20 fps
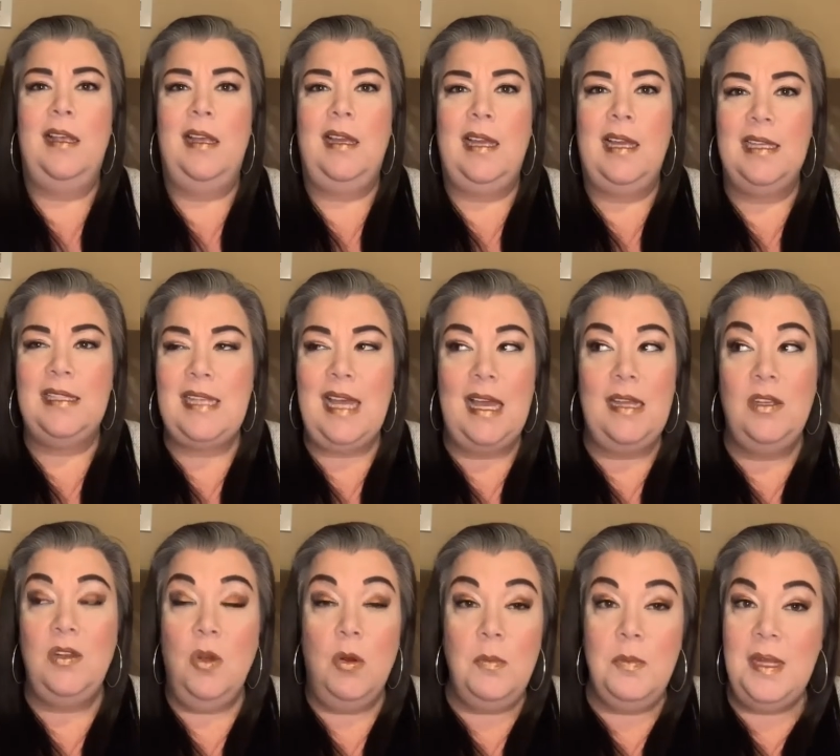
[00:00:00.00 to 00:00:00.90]
Because
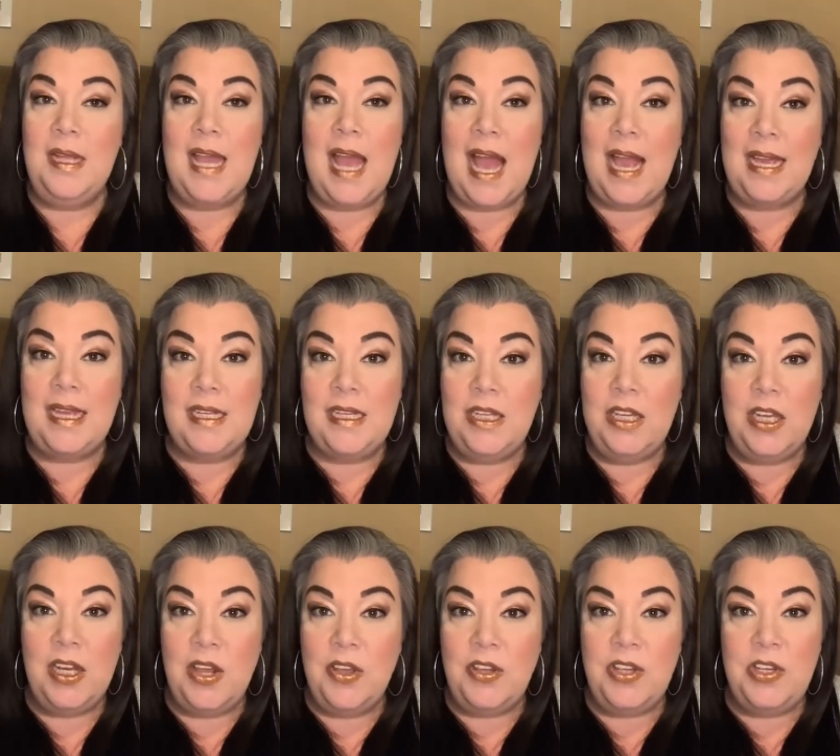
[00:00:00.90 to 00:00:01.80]
normally I can,
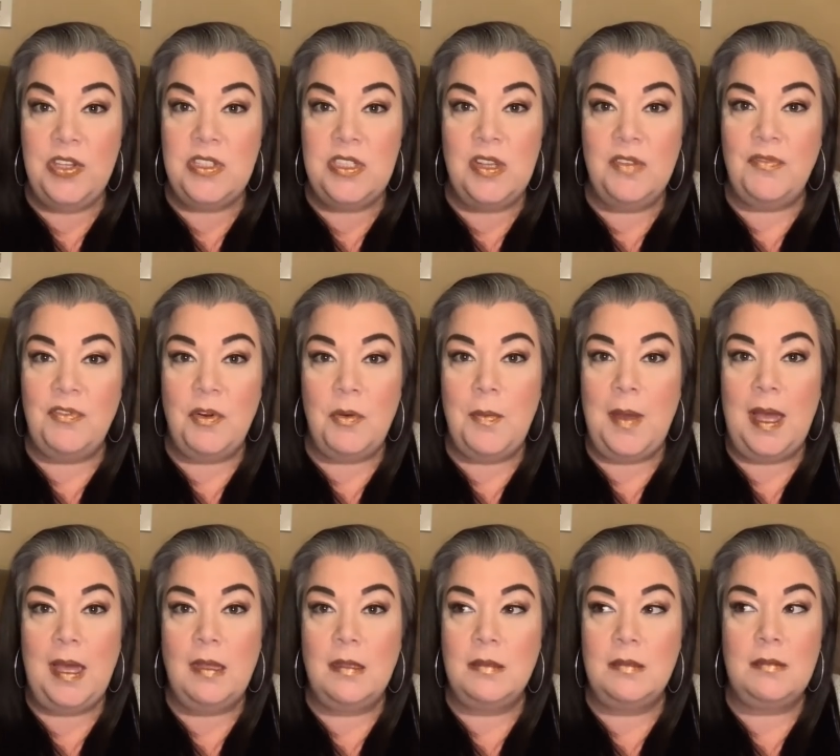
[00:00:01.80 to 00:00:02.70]
you know, use it for
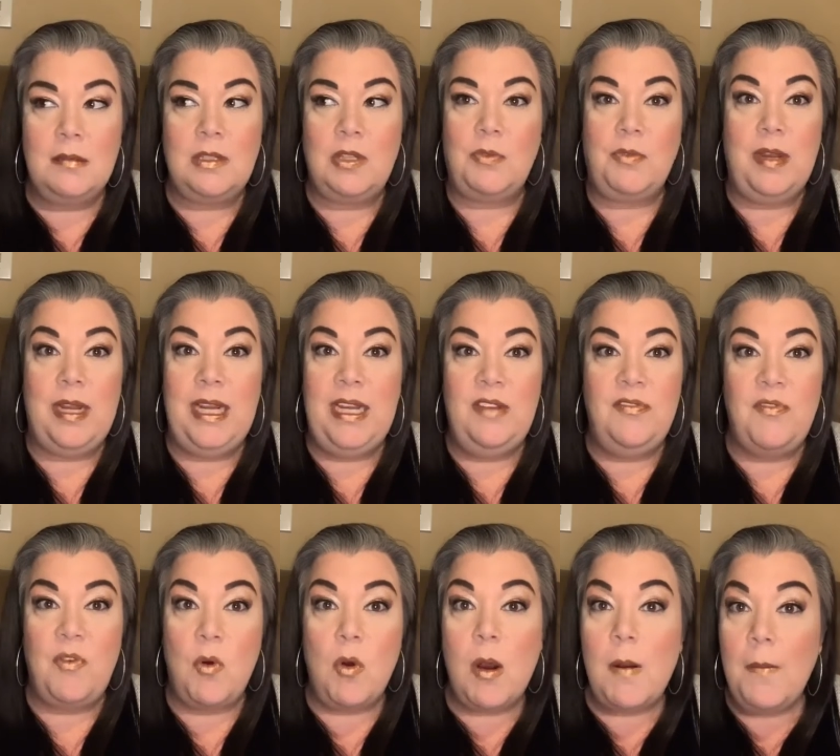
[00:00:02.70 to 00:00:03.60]
about three,
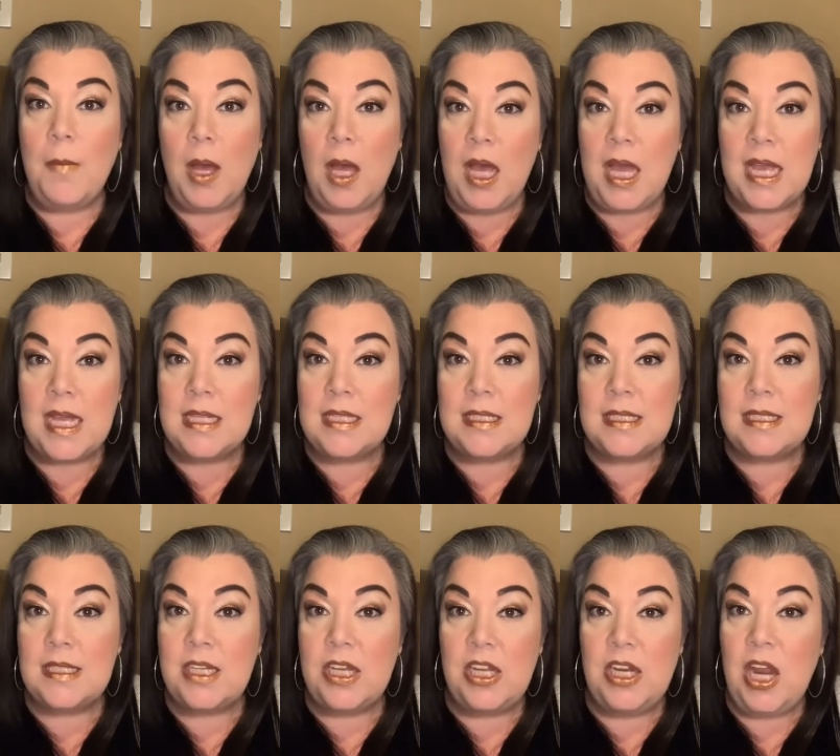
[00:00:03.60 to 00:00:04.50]
four
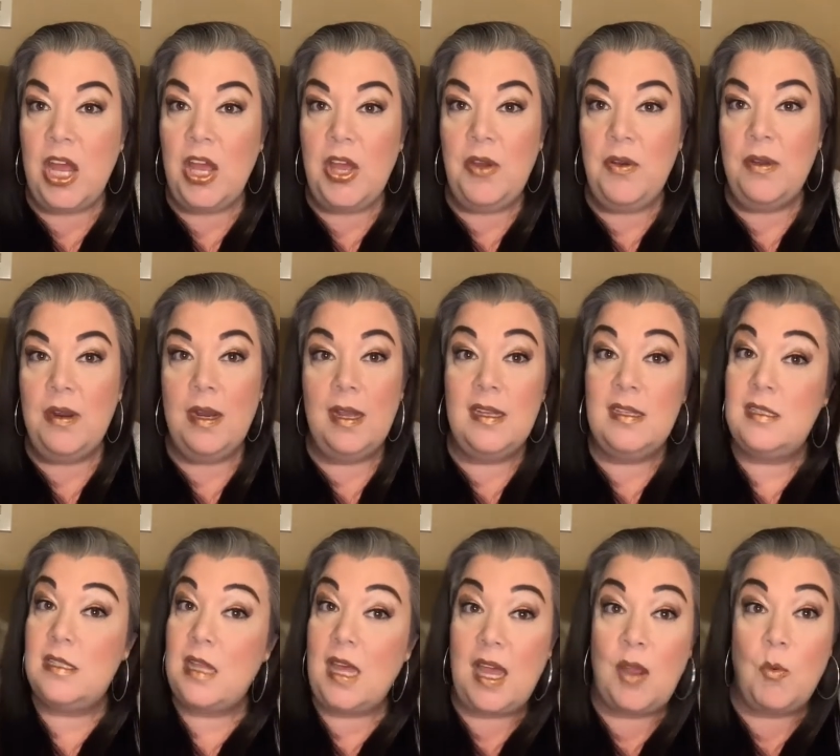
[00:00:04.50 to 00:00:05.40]
months, you know, and
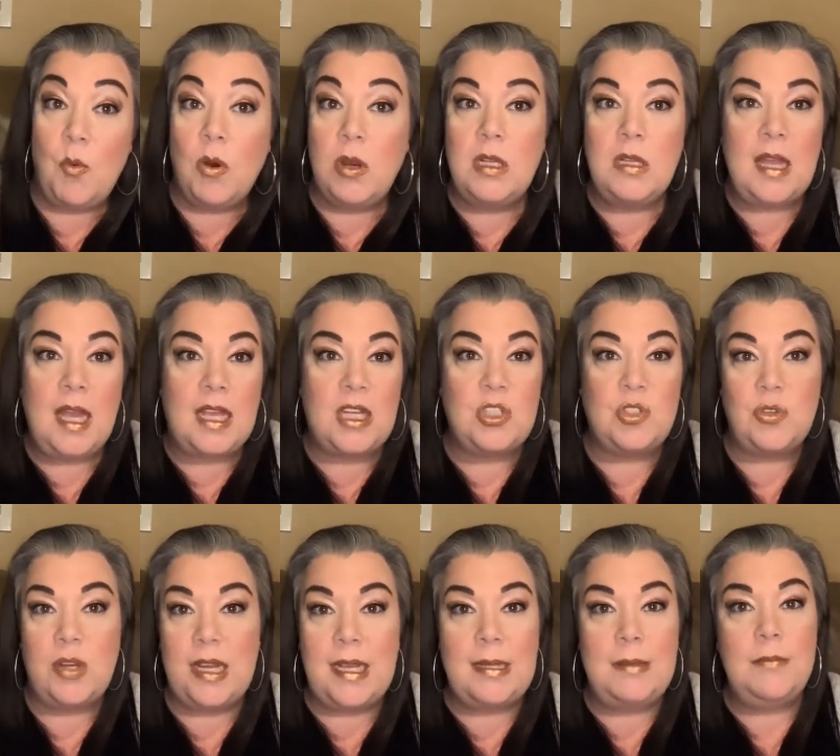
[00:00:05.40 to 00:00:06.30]
it's like working like a
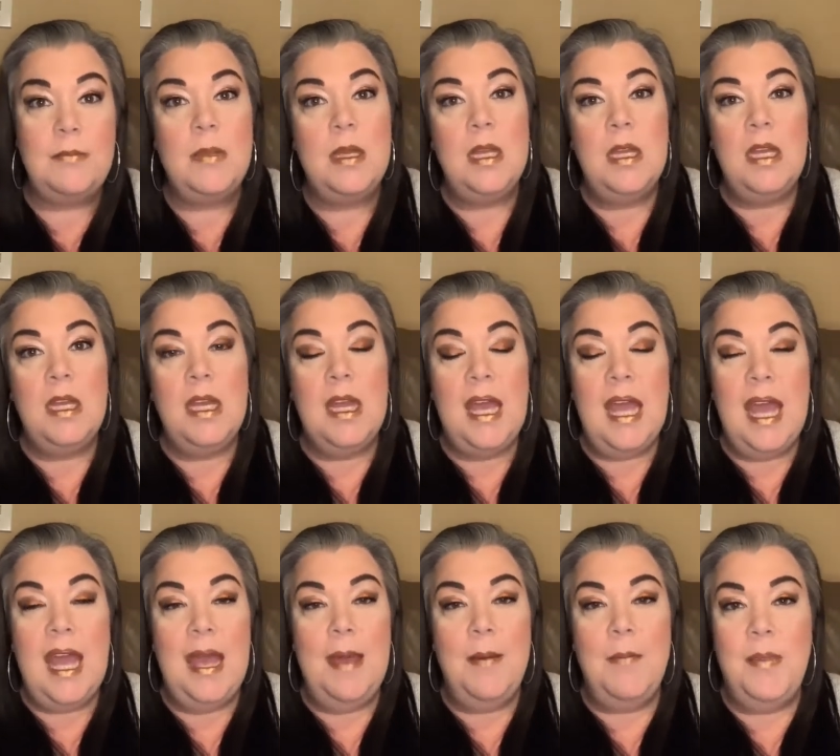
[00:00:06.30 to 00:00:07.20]
dream.
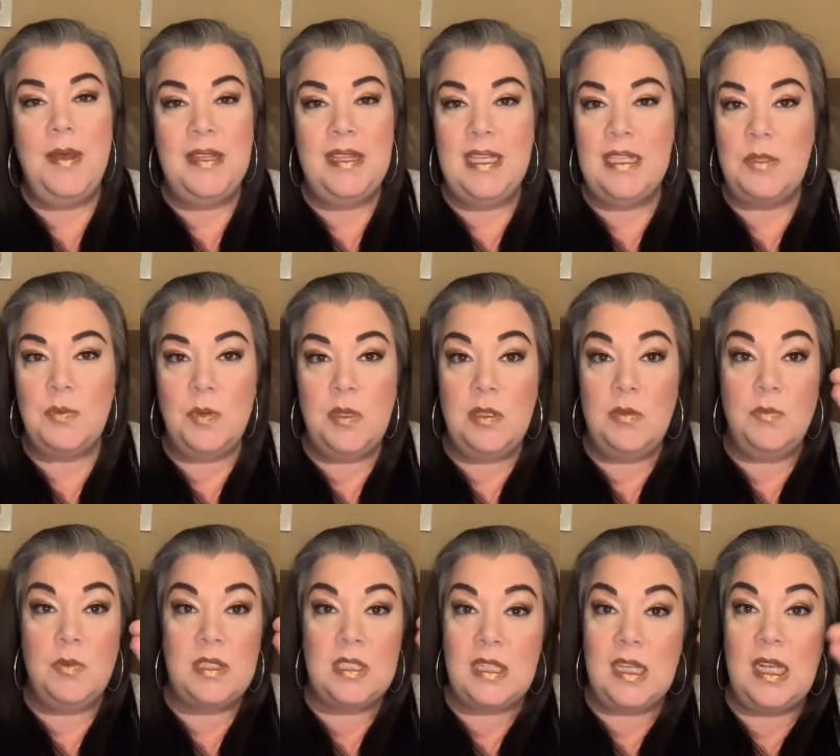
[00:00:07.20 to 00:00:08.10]
But this one
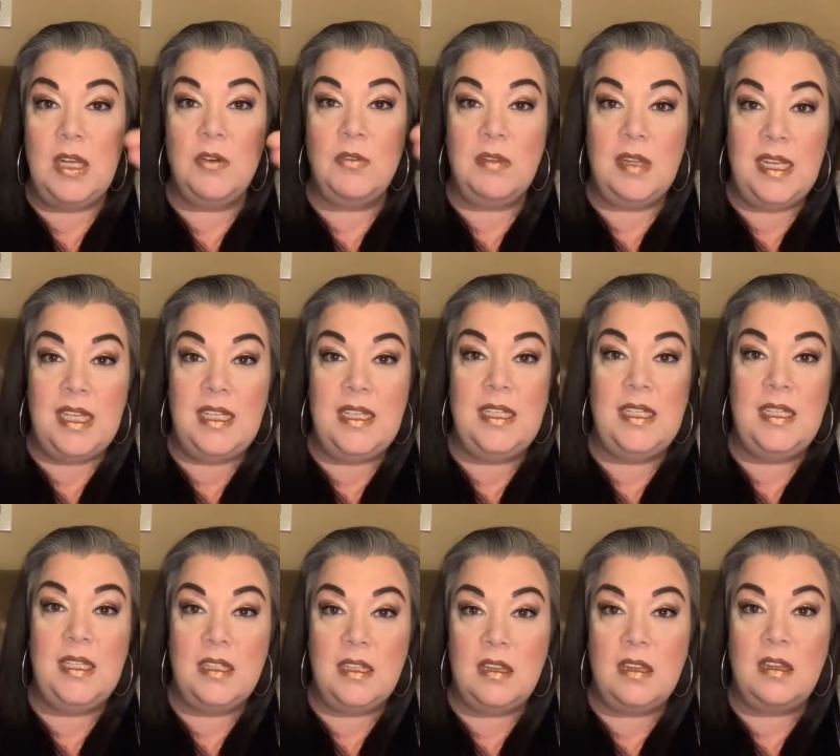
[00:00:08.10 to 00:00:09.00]
was
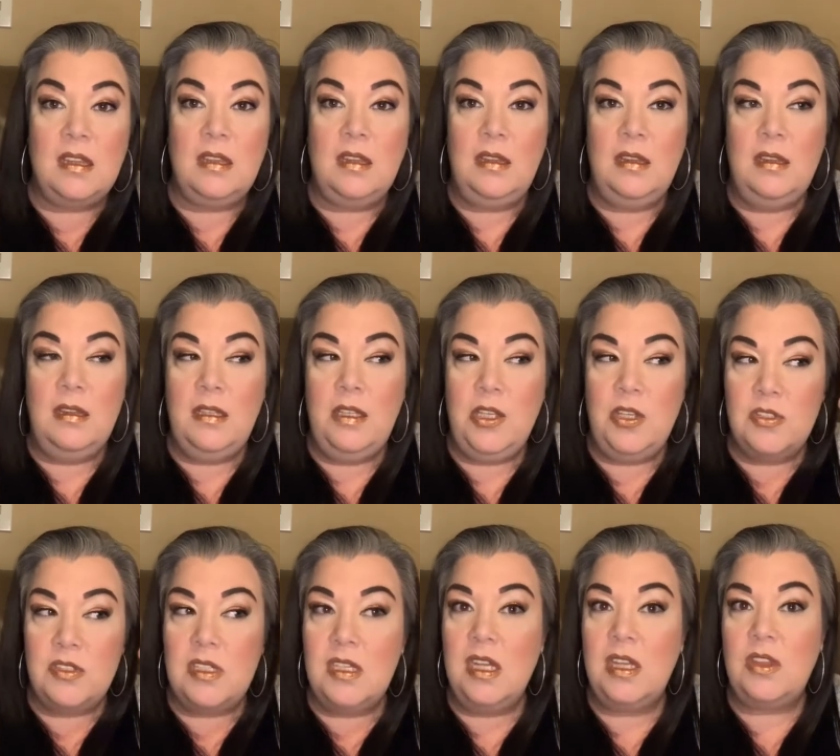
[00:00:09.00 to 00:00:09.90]
literally
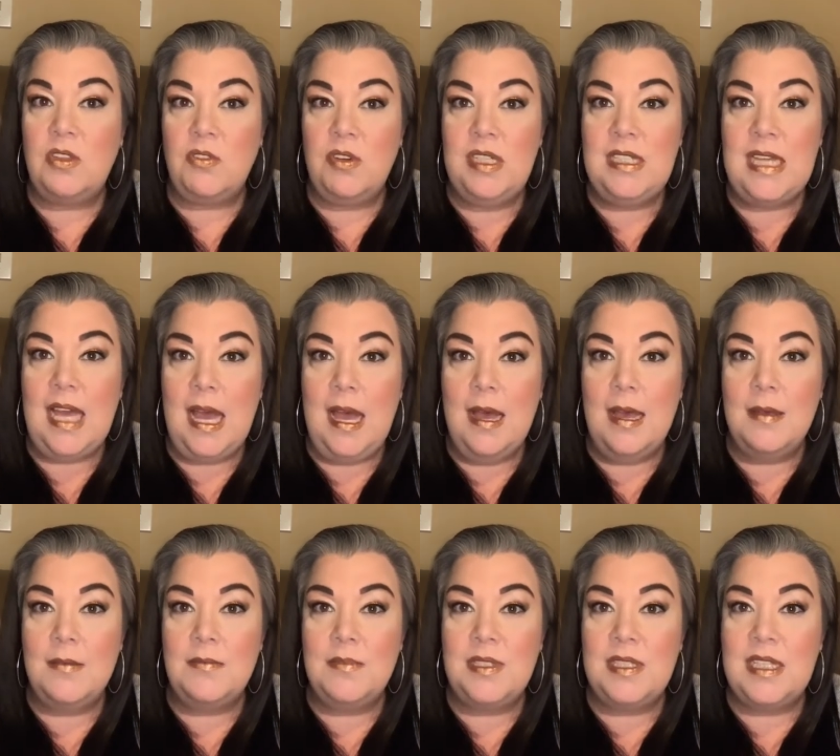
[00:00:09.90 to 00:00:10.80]
using it three
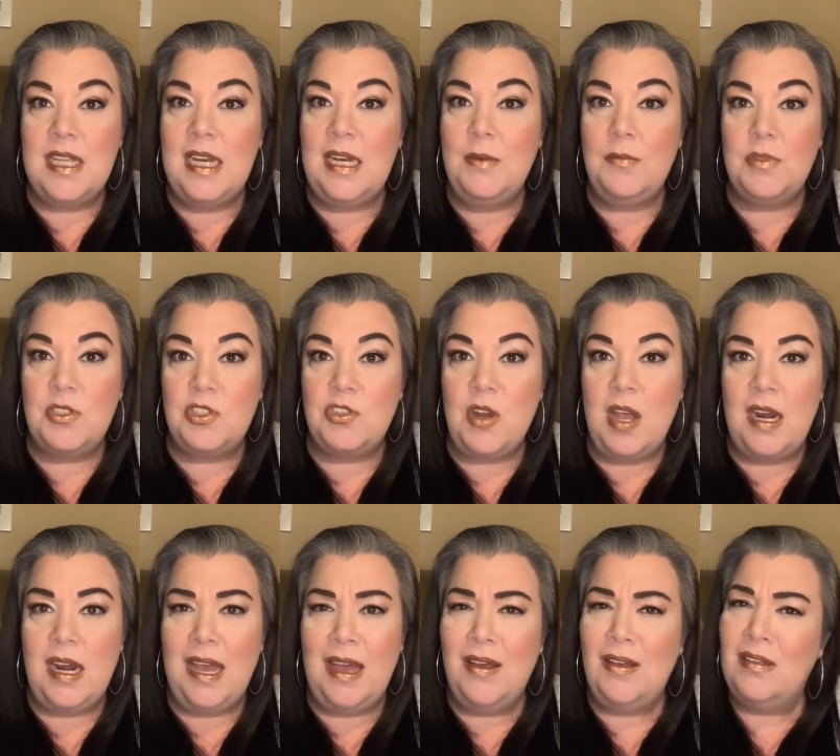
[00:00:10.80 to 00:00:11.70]
times and it was
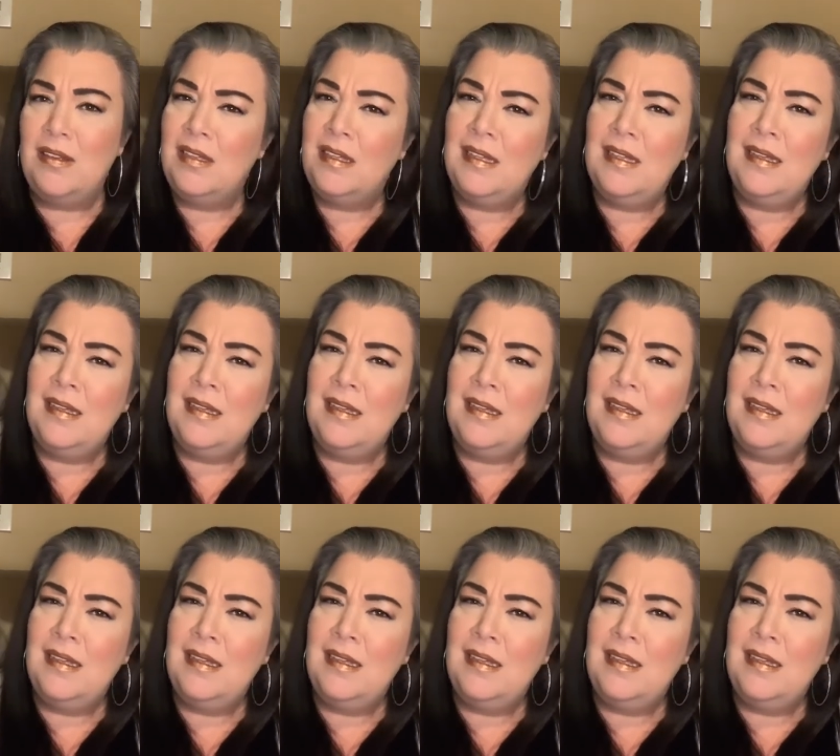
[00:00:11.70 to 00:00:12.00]
dried out.